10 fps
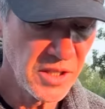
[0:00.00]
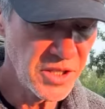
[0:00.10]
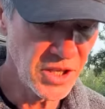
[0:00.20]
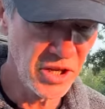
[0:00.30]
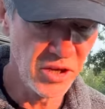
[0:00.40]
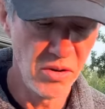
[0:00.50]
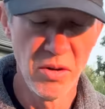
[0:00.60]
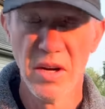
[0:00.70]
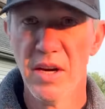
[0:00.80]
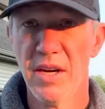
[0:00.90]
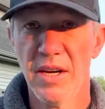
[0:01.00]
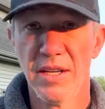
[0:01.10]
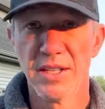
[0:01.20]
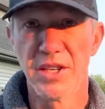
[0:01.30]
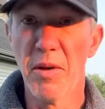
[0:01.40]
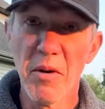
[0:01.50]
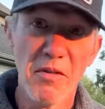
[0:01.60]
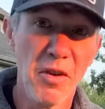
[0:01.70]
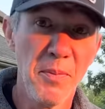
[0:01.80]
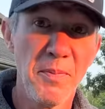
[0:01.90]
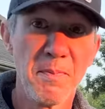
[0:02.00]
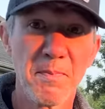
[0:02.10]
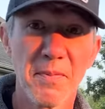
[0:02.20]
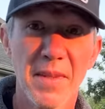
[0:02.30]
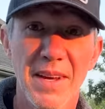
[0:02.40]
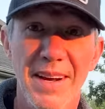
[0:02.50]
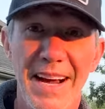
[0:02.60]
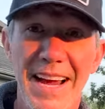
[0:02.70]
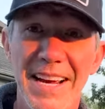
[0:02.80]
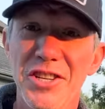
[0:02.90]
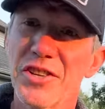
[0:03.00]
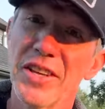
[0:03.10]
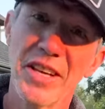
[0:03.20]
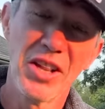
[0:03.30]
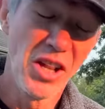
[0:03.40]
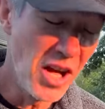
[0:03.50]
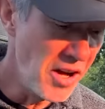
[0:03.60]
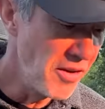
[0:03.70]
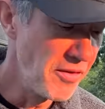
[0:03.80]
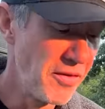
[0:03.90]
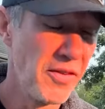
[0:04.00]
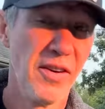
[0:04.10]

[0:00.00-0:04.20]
So some of them, I actually love